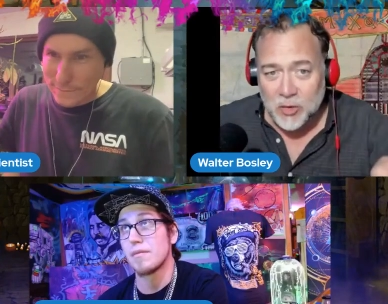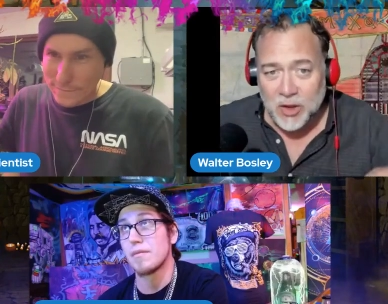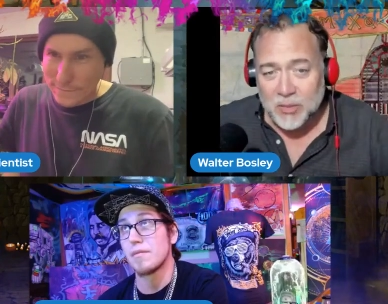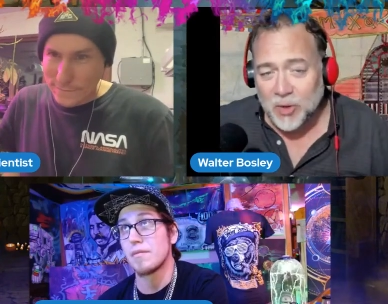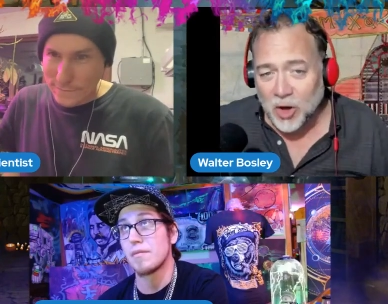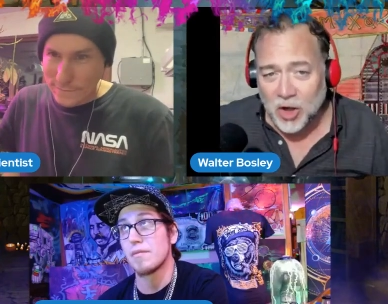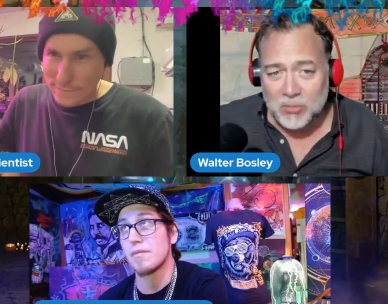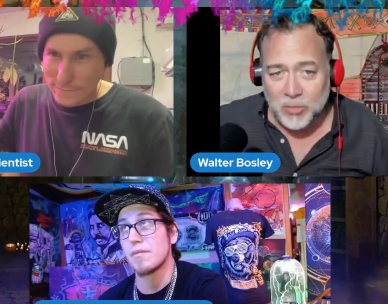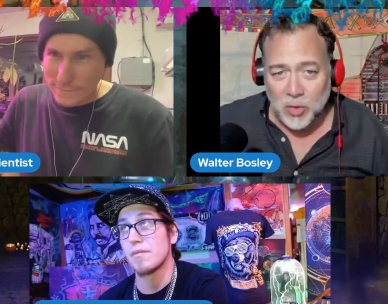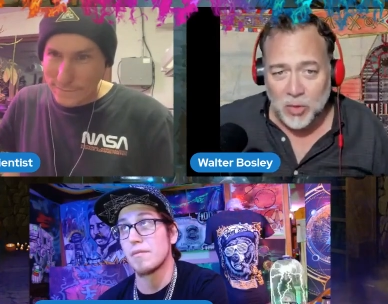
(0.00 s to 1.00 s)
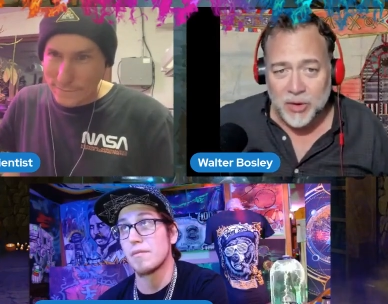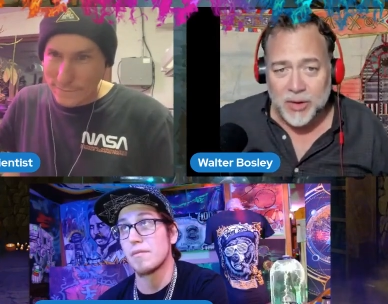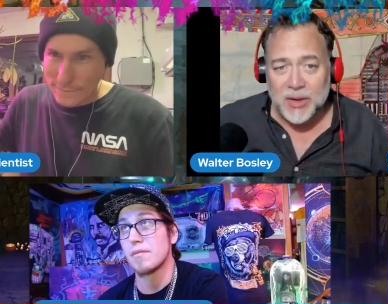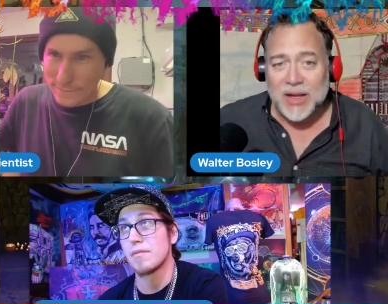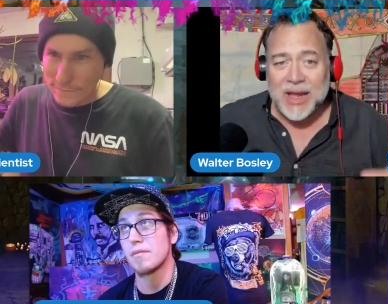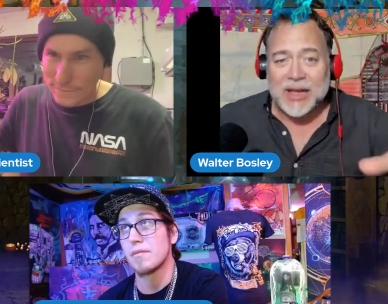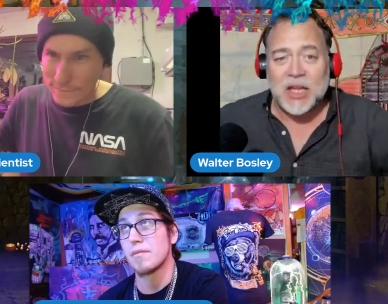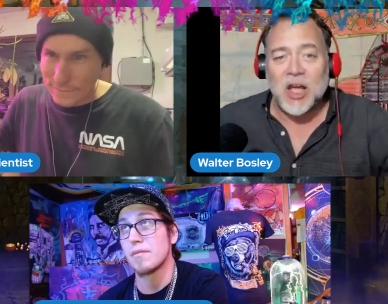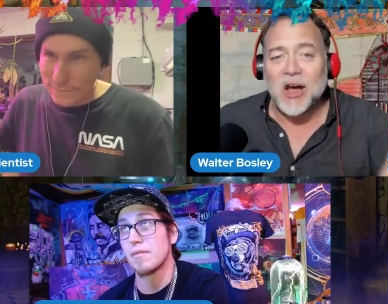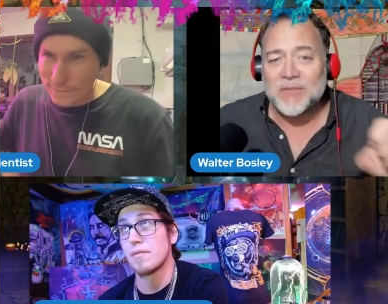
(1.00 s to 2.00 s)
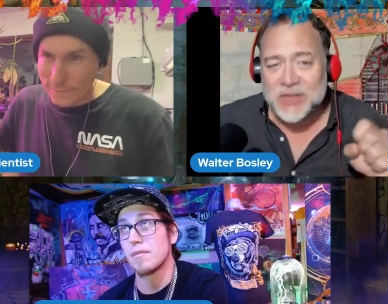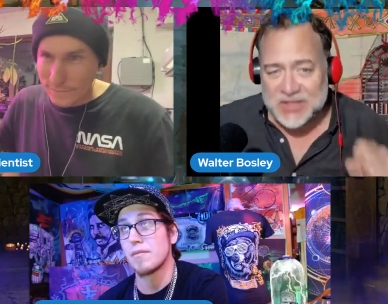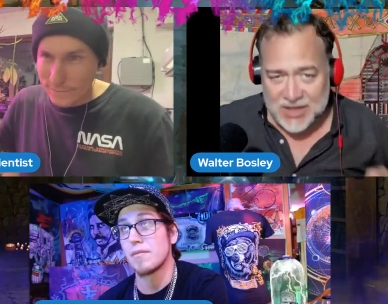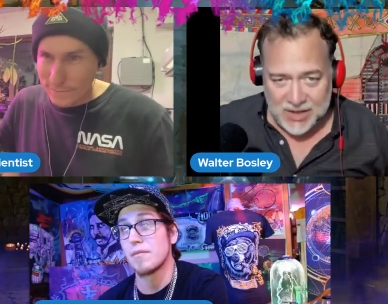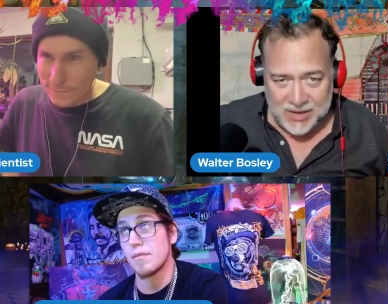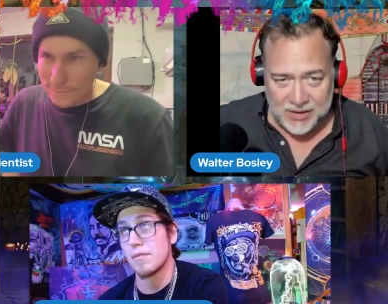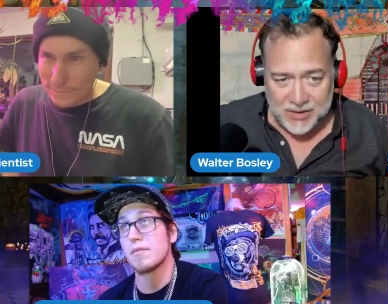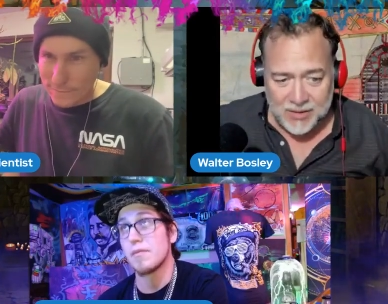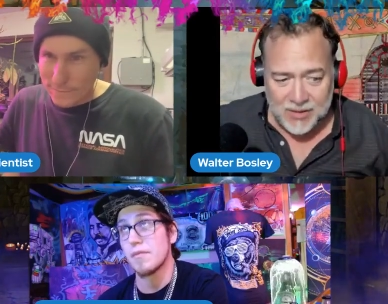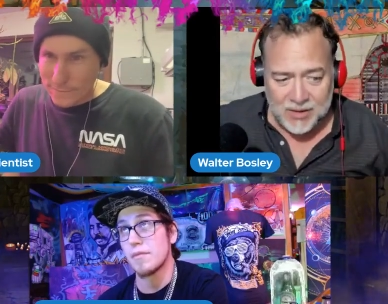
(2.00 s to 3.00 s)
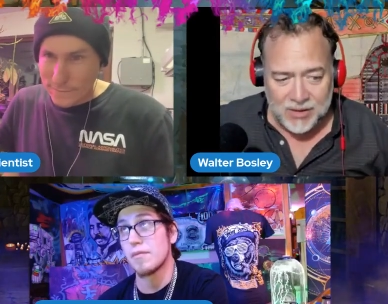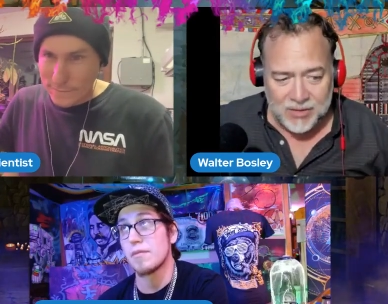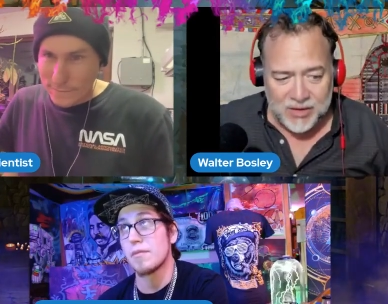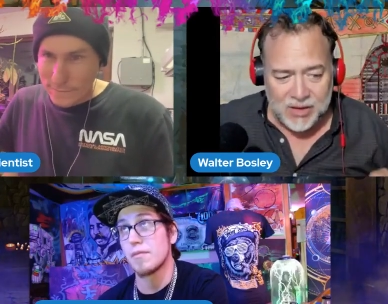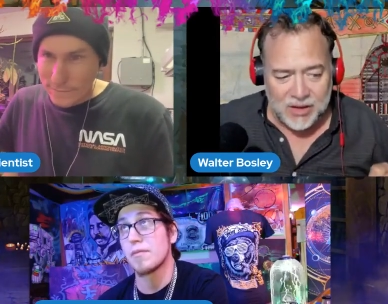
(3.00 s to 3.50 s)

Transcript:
Speaker 1: up on board and confiscated the